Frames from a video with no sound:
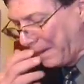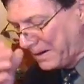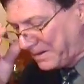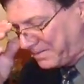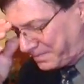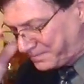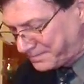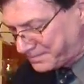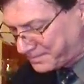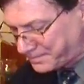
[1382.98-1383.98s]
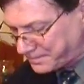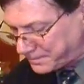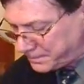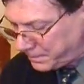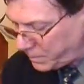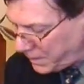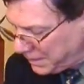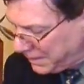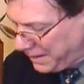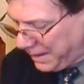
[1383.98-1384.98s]

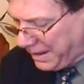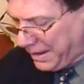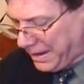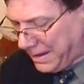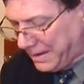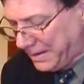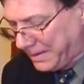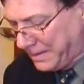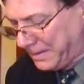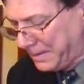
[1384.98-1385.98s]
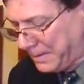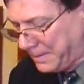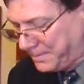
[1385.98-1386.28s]
No one is speaking in this clip.